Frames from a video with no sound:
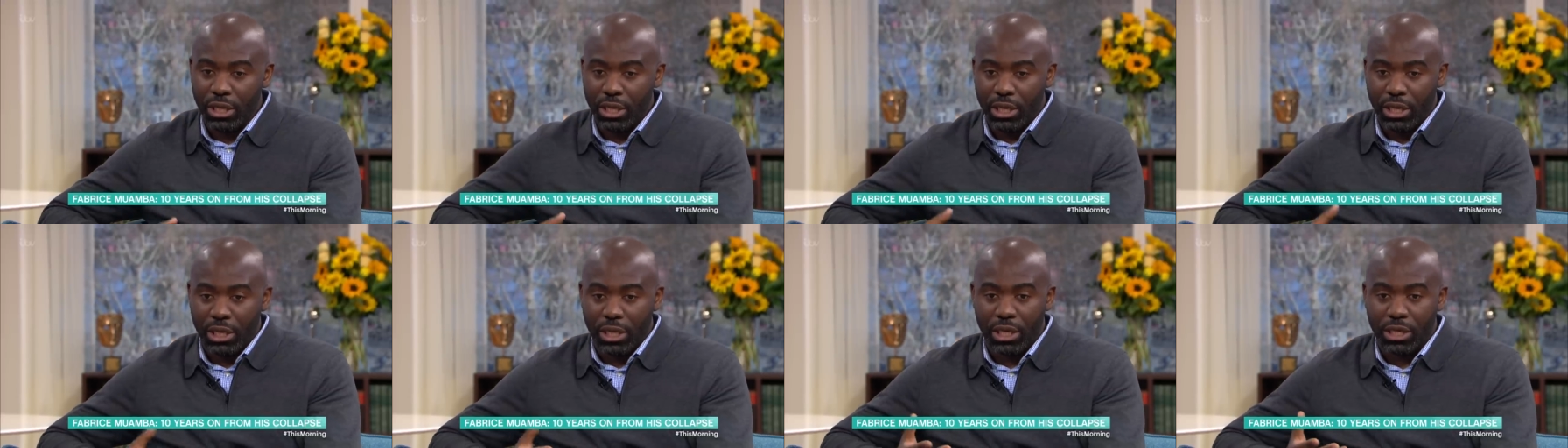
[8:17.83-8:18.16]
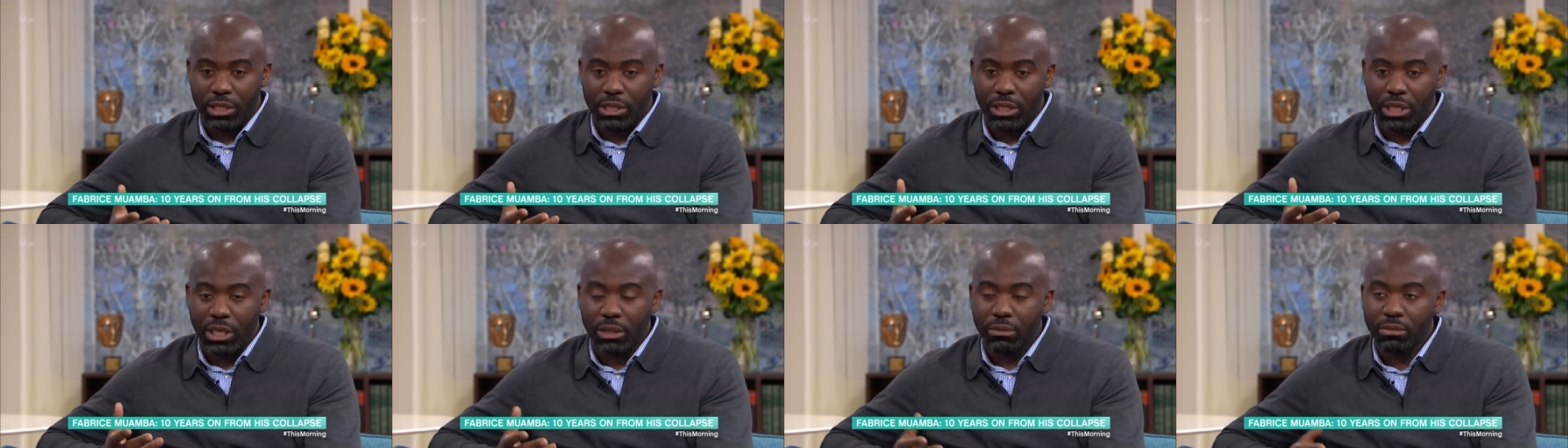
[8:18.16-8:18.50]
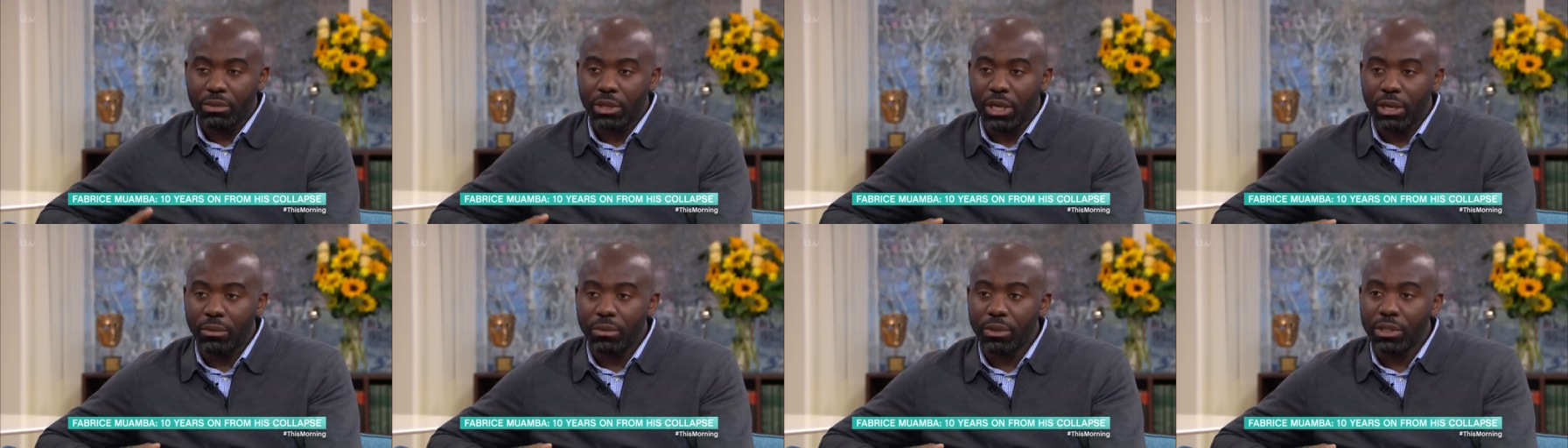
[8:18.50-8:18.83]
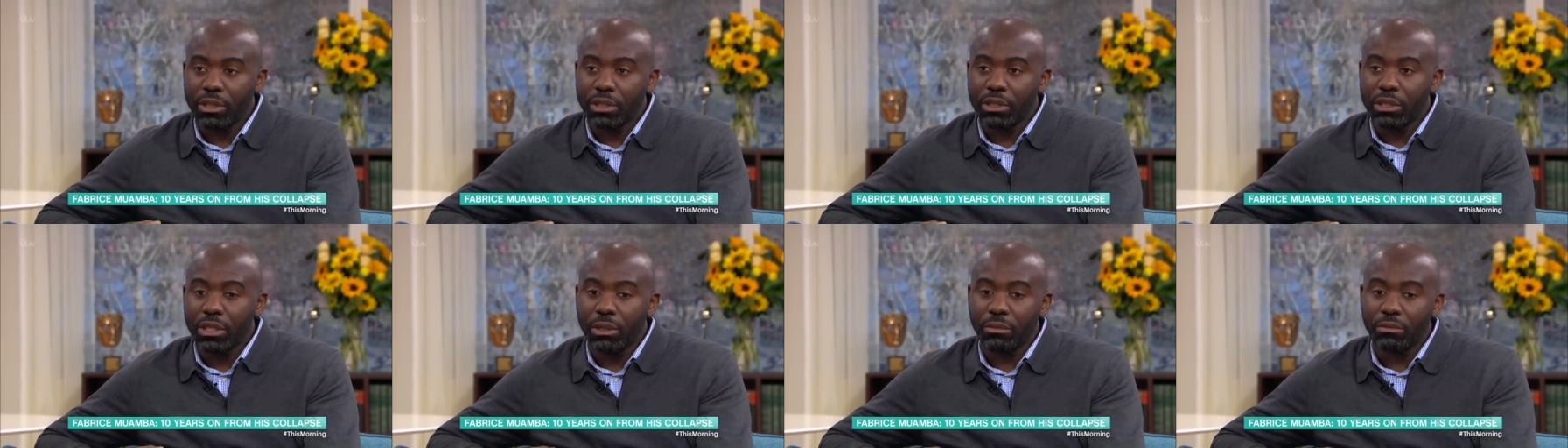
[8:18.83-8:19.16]
And I said, I'm
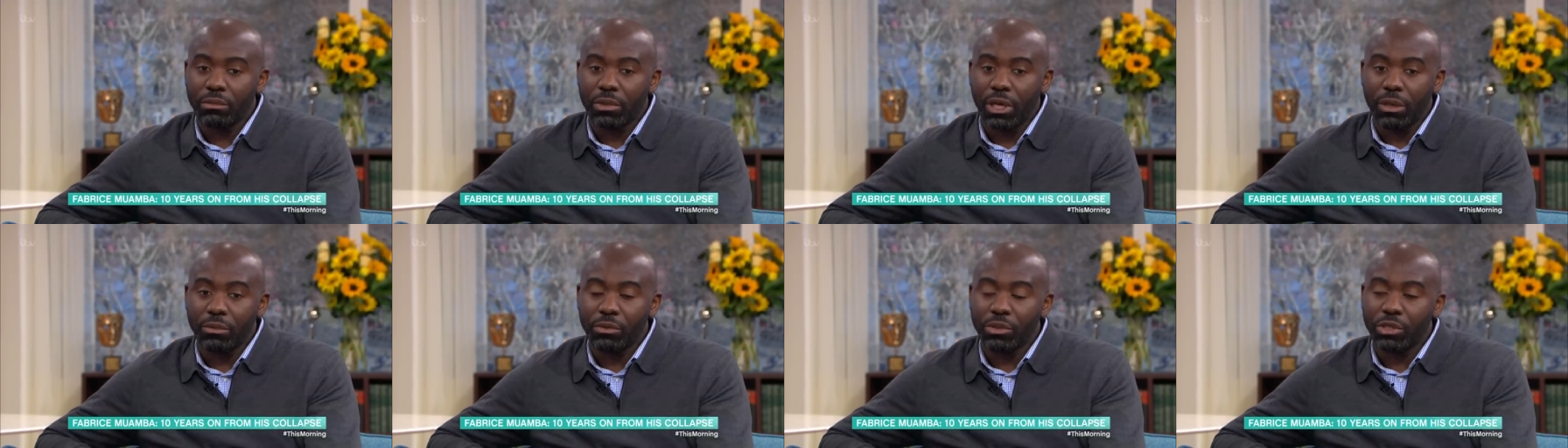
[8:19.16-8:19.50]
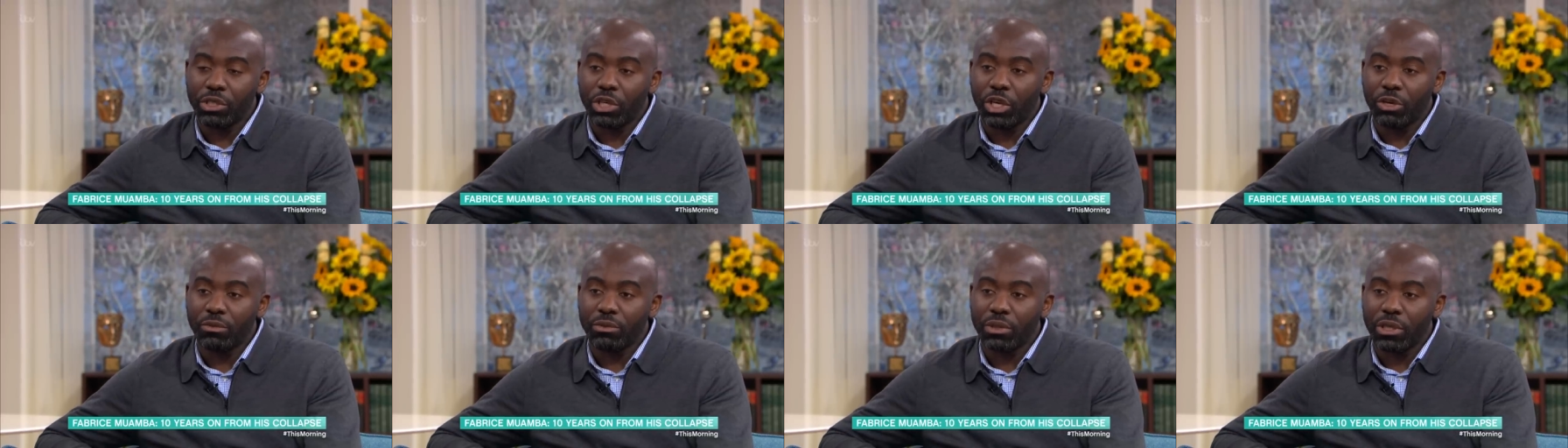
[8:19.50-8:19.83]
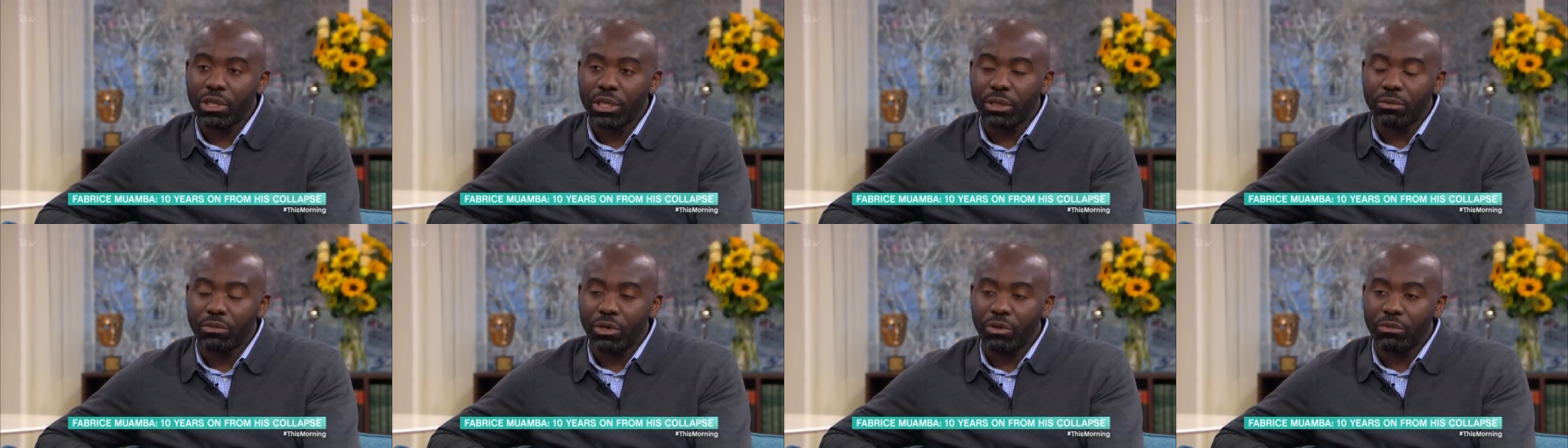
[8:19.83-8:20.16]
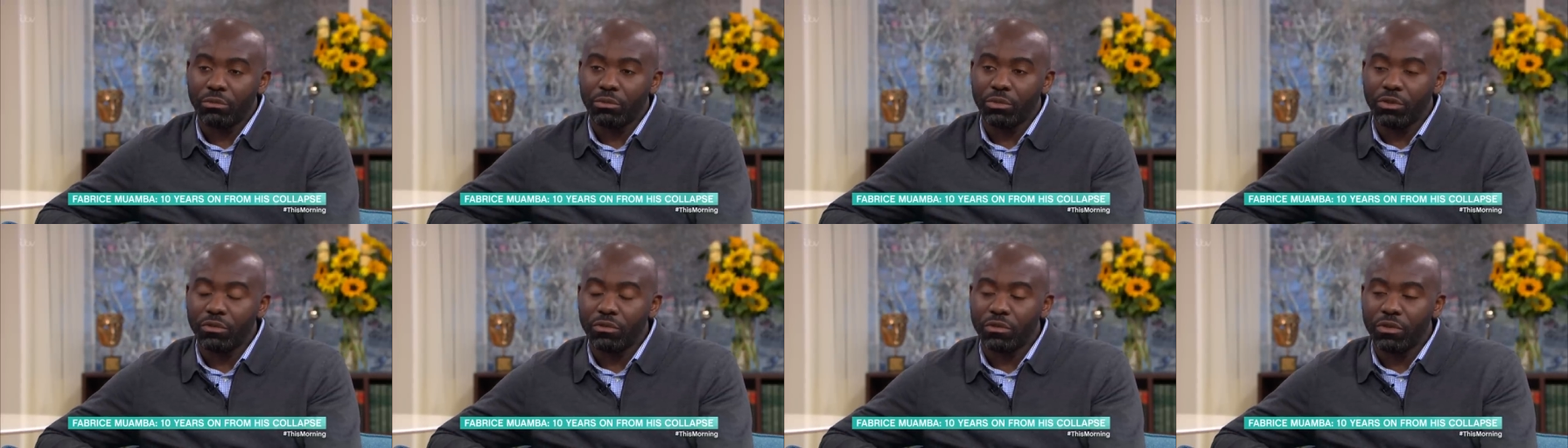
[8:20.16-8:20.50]
coming, I'm coming to help the club go and
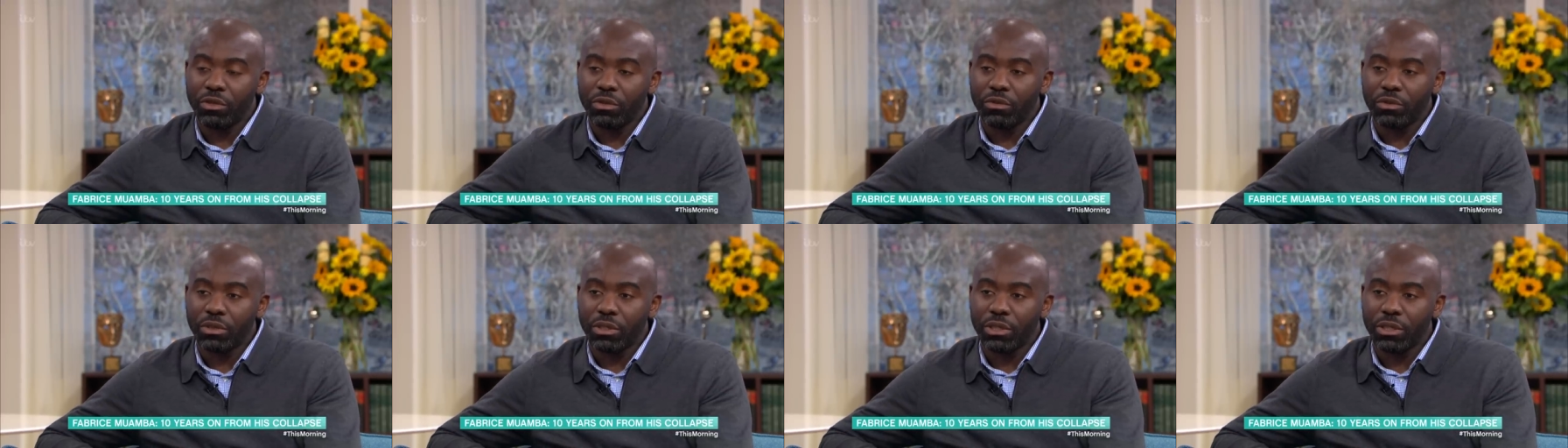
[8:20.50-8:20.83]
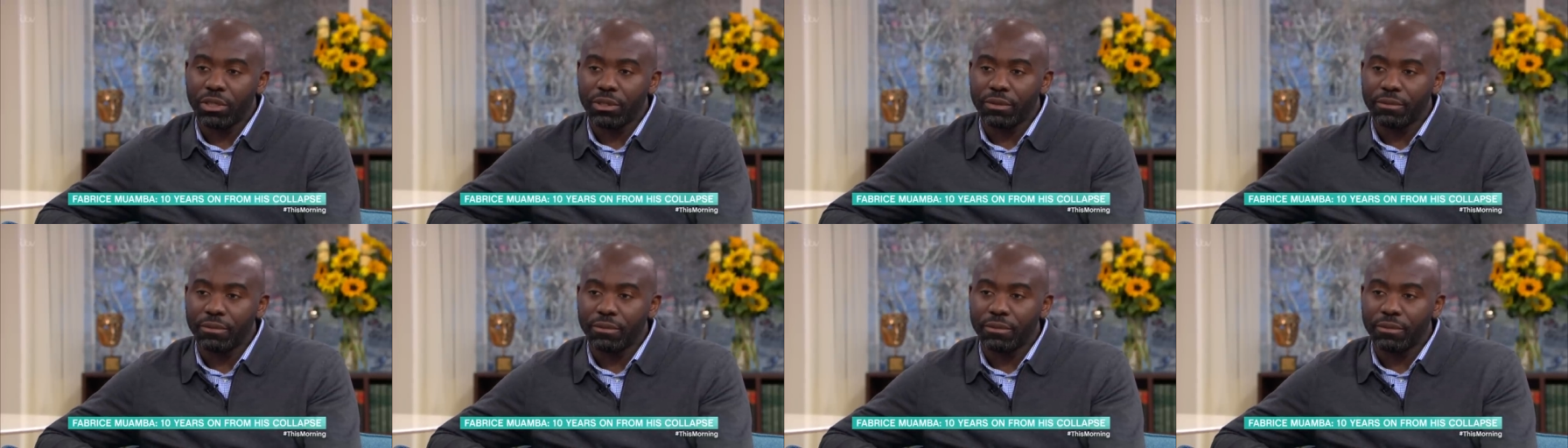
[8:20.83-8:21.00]
move forward.